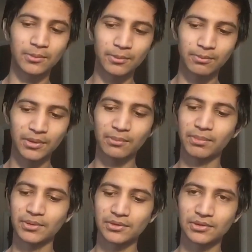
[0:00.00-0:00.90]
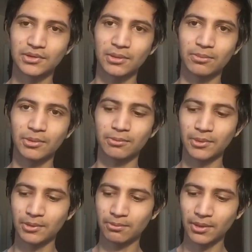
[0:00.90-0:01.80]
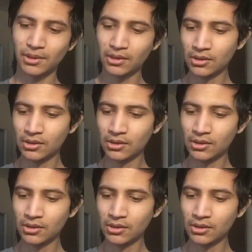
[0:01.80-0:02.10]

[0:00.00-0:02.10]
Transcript: to PewDiePie. Subscribe to PewDiePie.